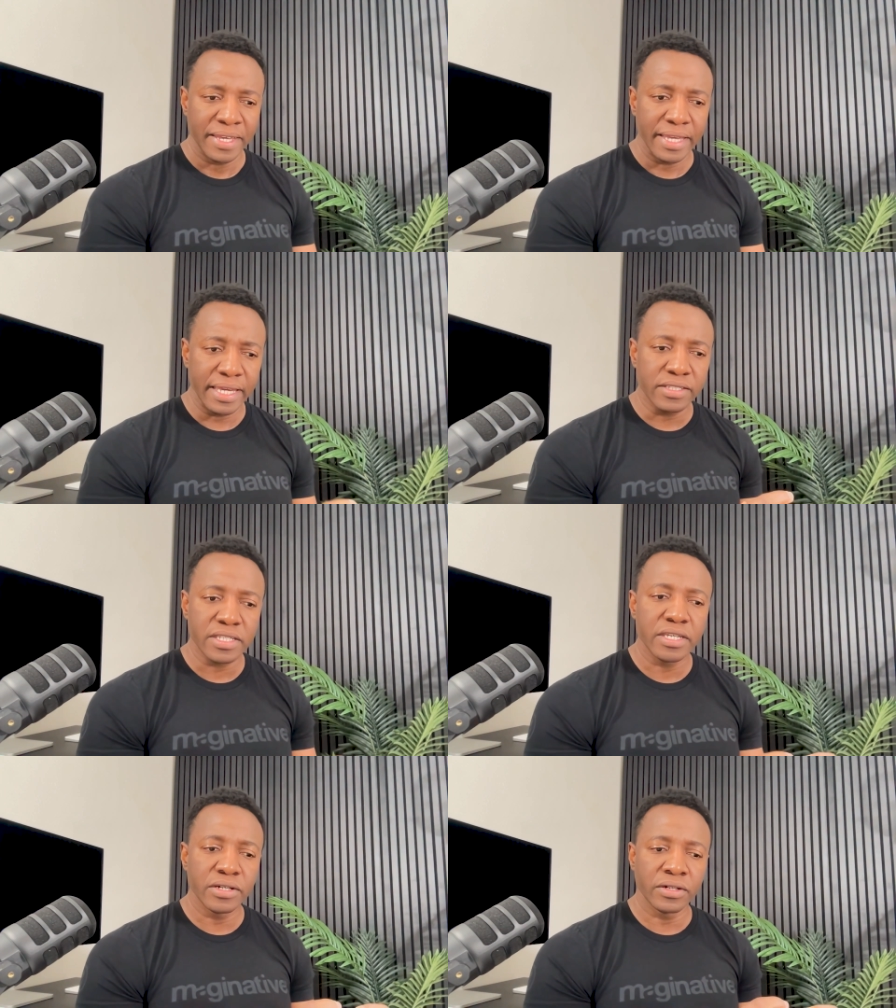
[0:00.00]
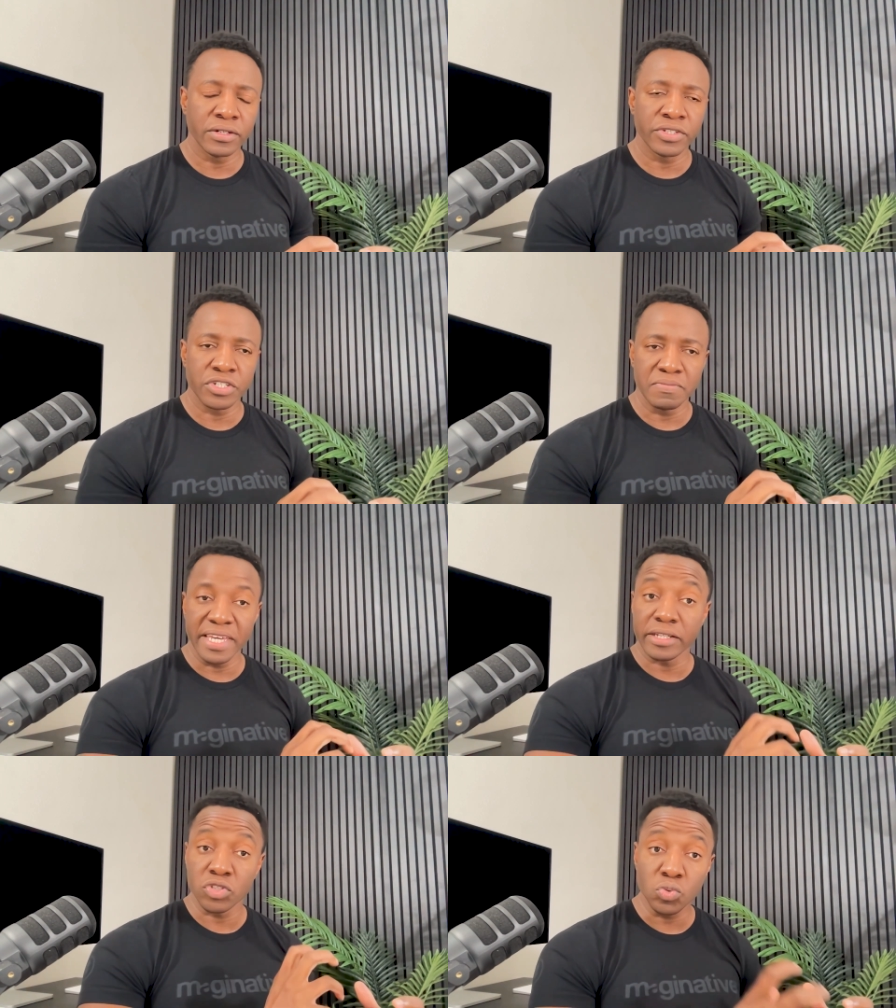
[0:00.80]
It's here to be
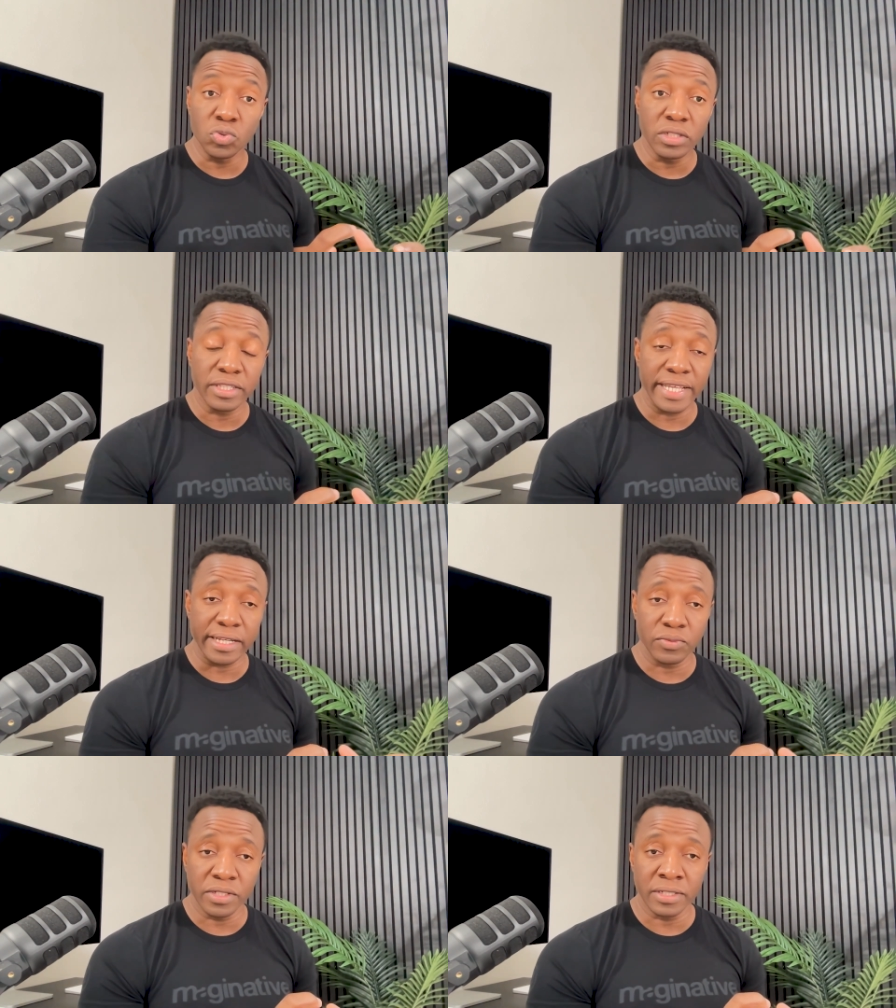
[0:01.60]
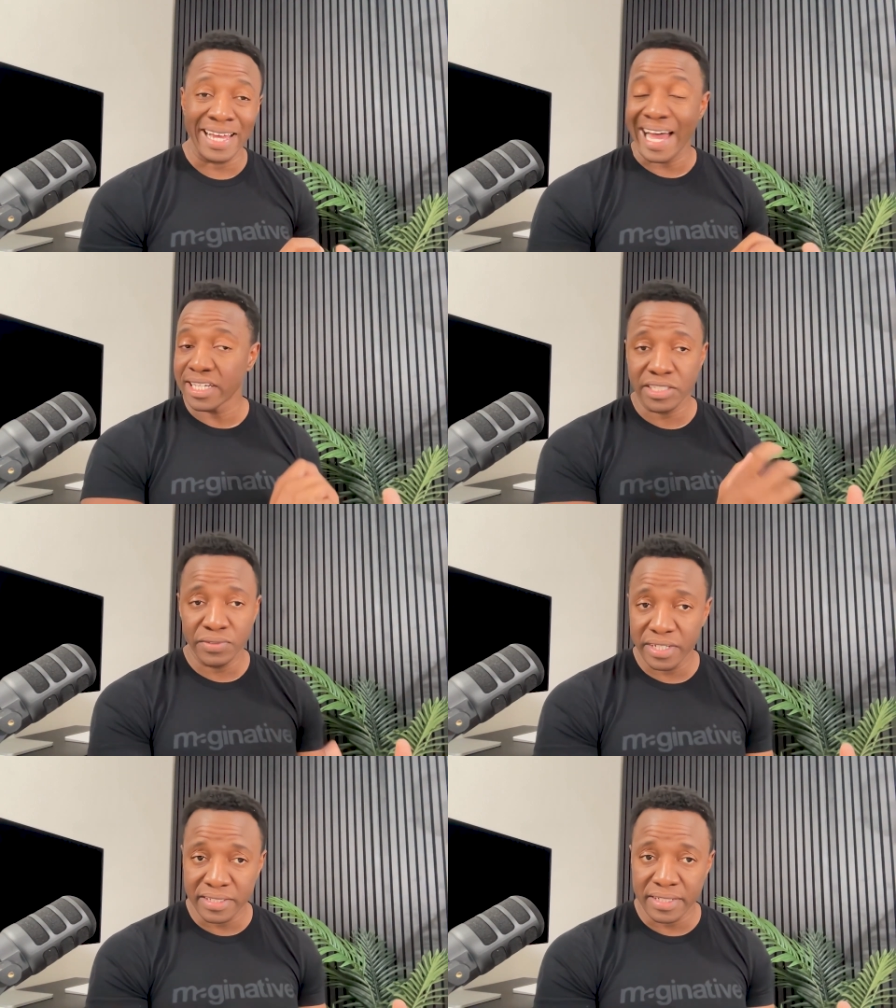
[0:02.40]
a tool that will
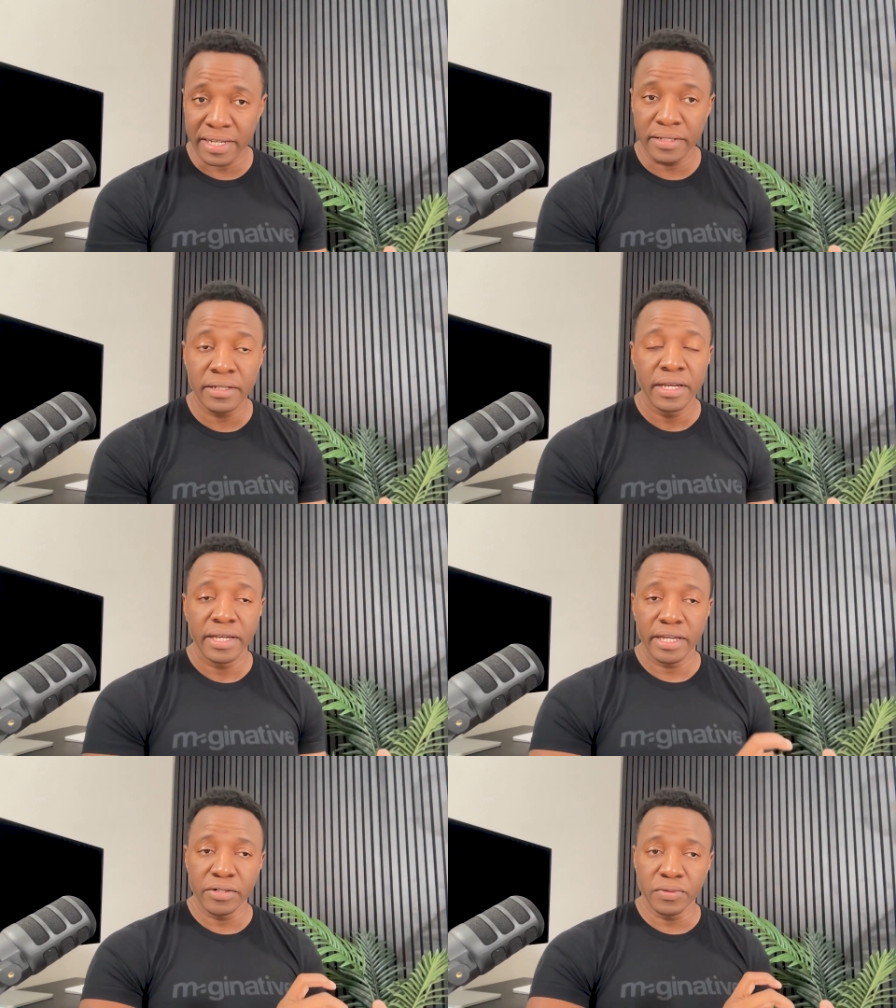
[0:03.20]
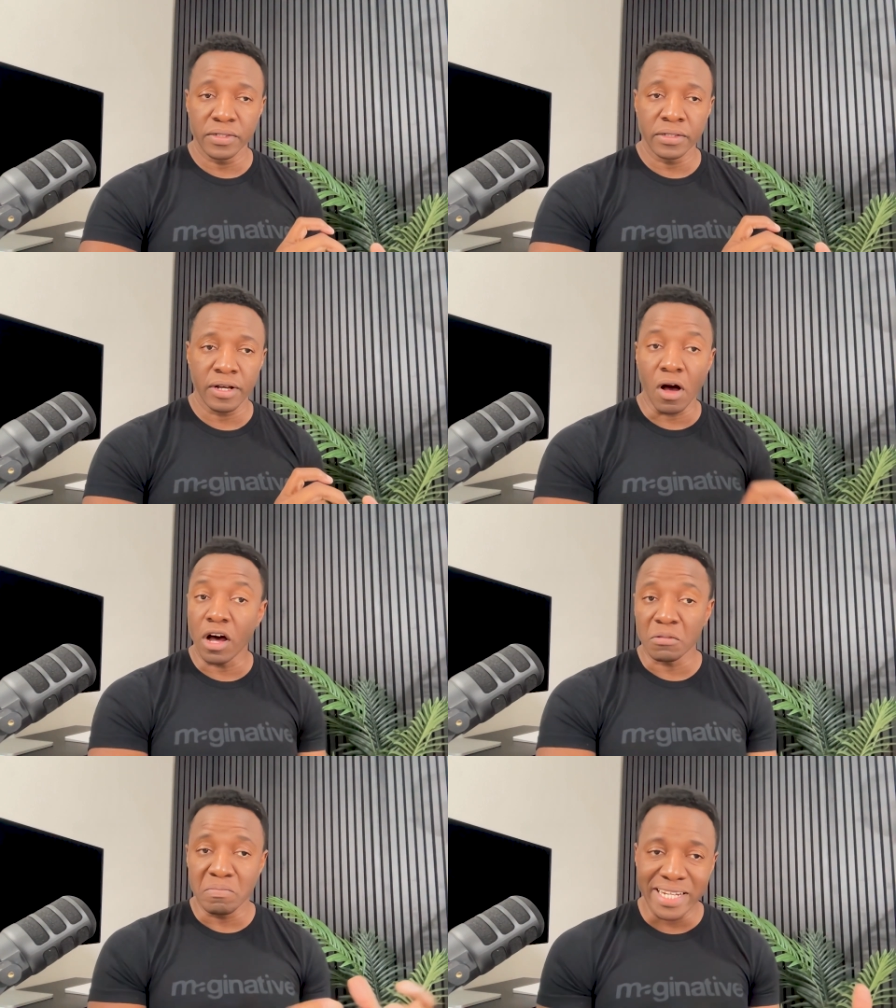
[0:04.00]
accelerate mm-hmm. design, it will
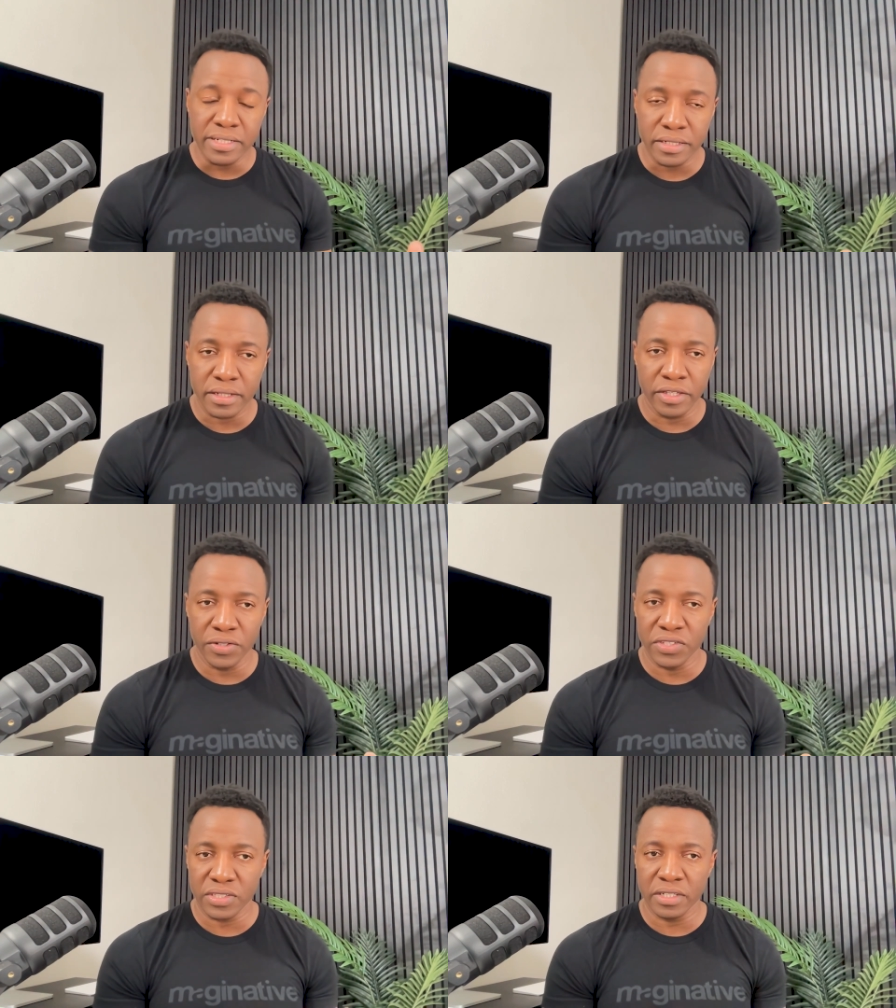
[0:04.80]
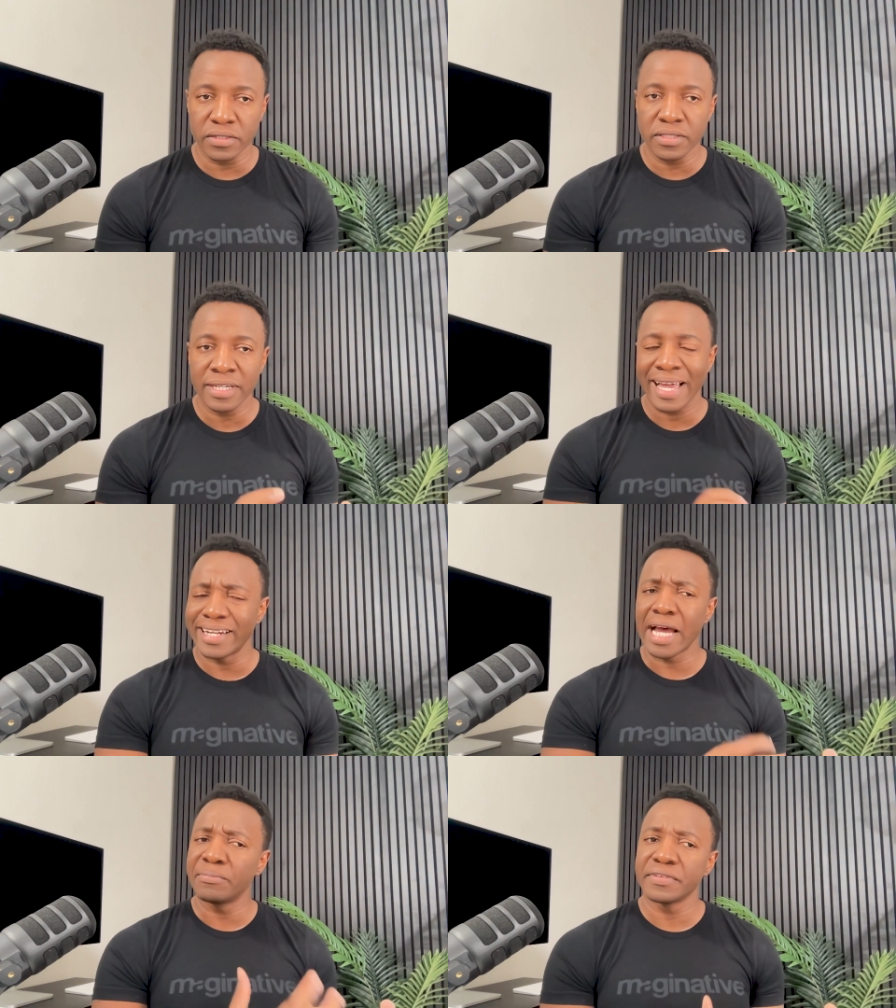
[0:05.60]
augment your skills and
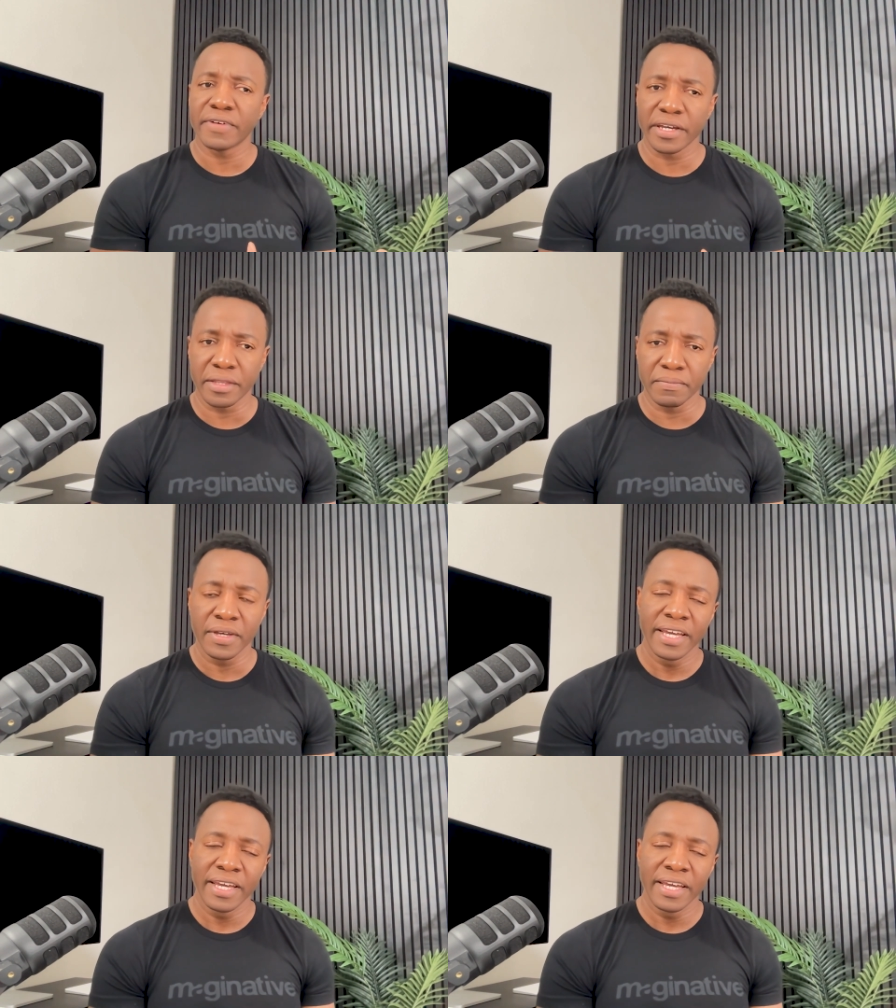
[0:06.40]
amplify them.